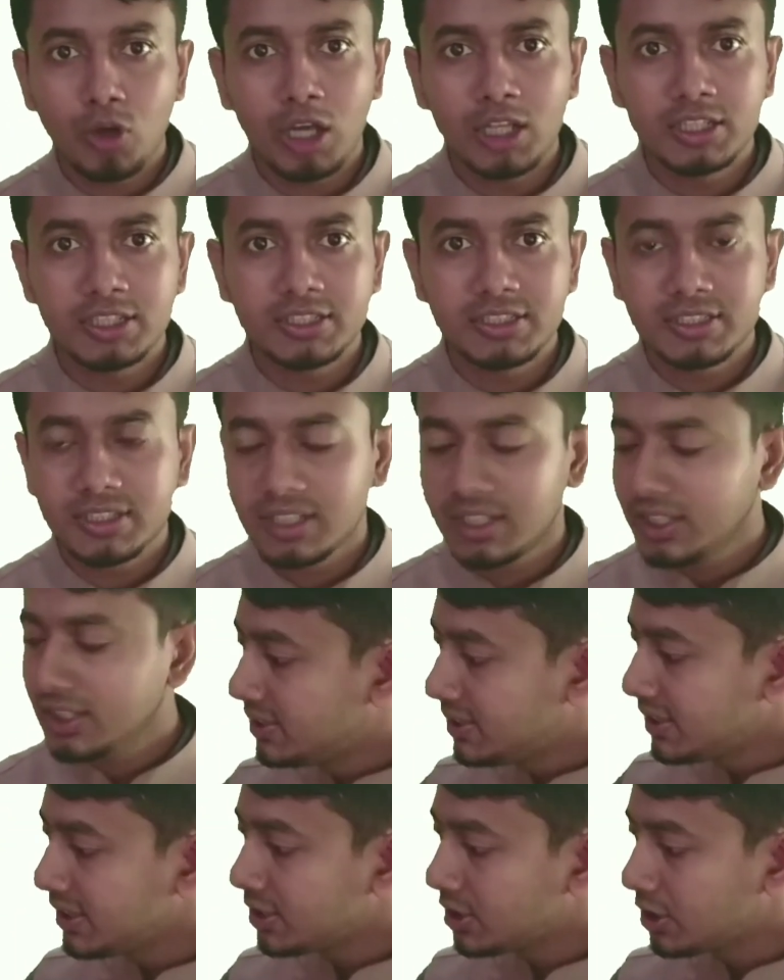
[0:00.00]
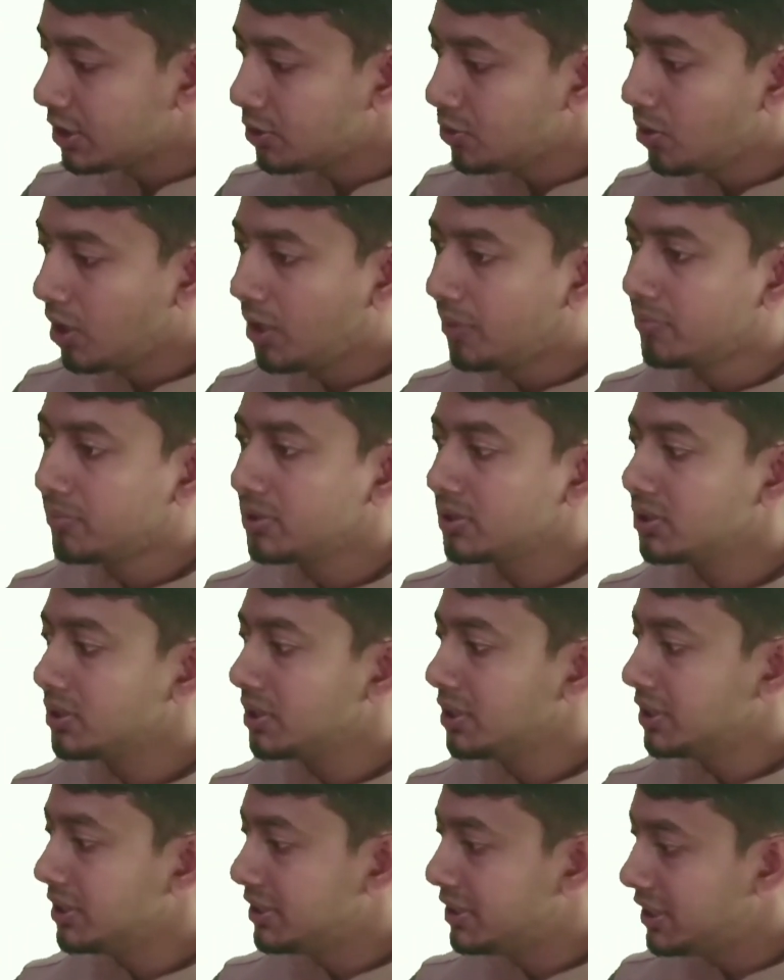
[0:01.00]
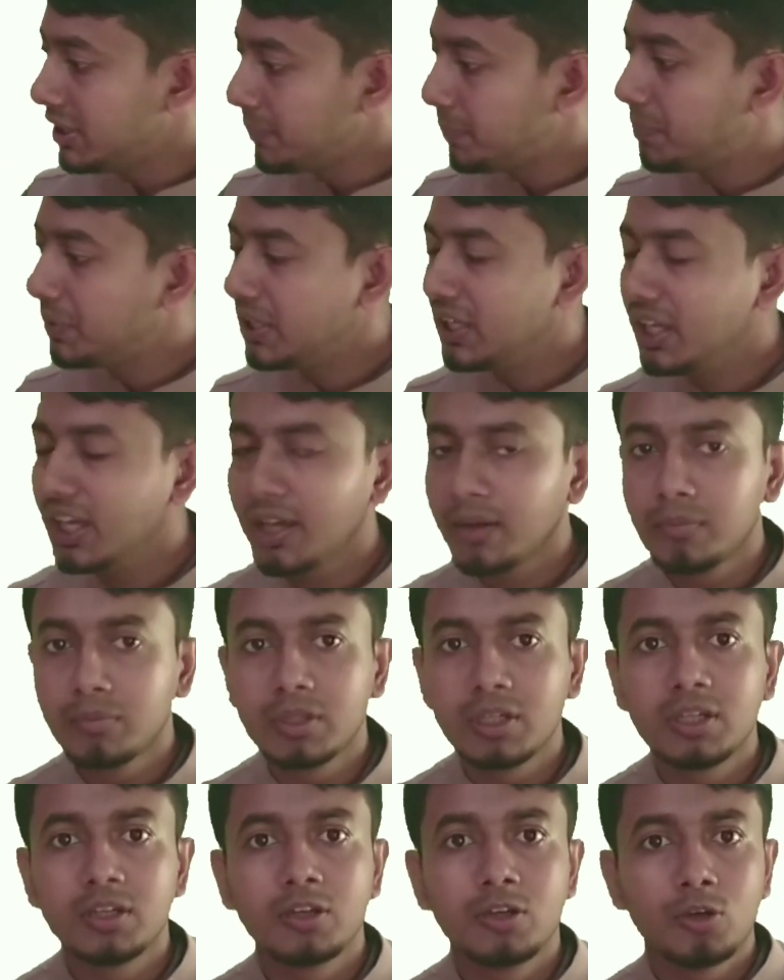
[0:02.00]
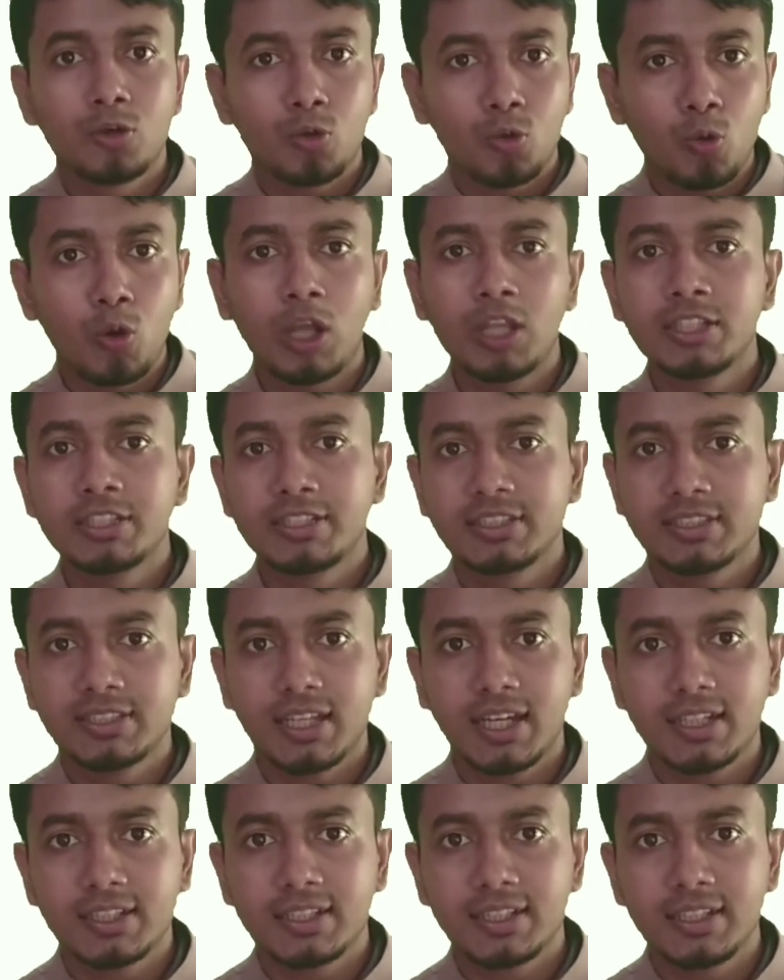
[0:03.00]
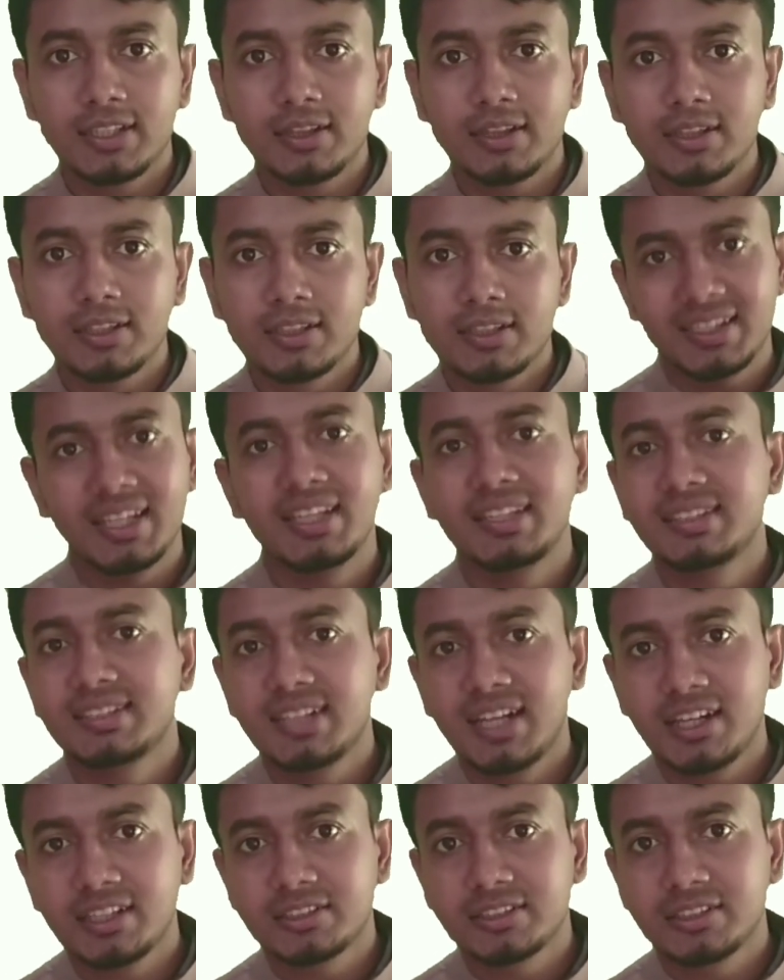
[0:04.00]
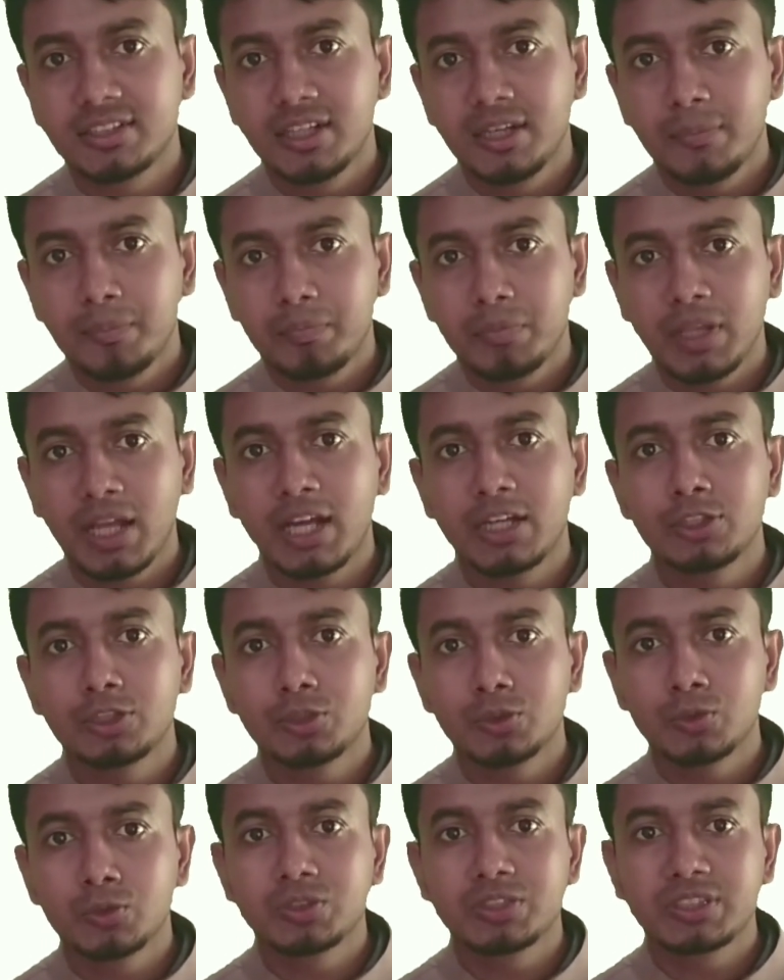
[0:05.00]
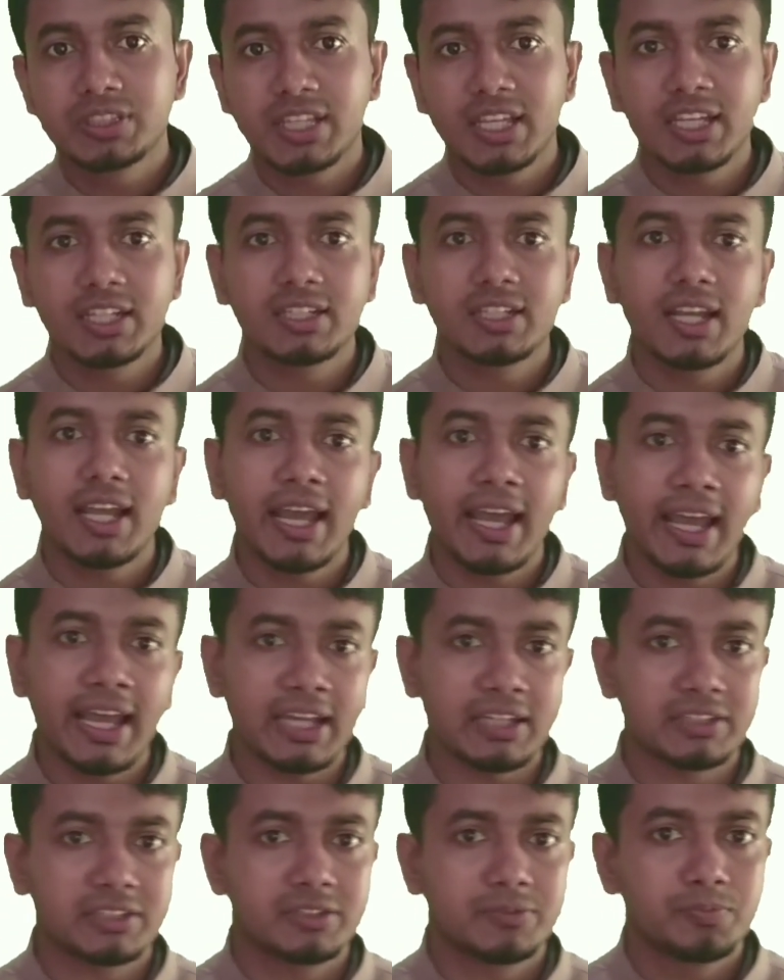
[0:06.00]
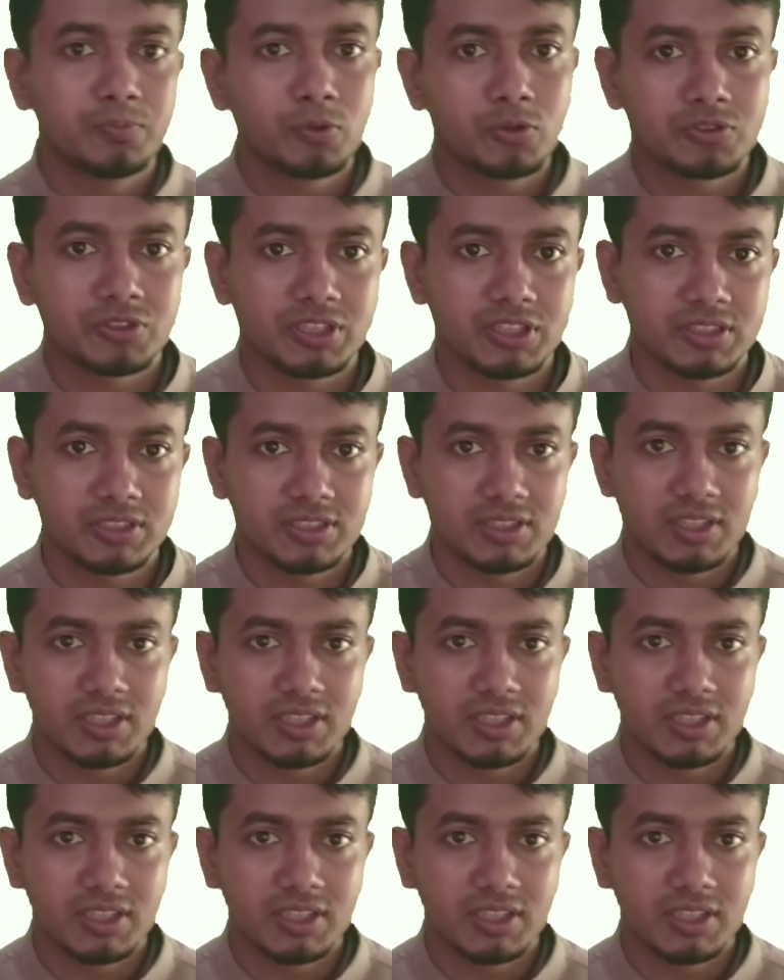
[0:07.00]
call it TQM, TPM, quality circle. They start plan, do, check, act process,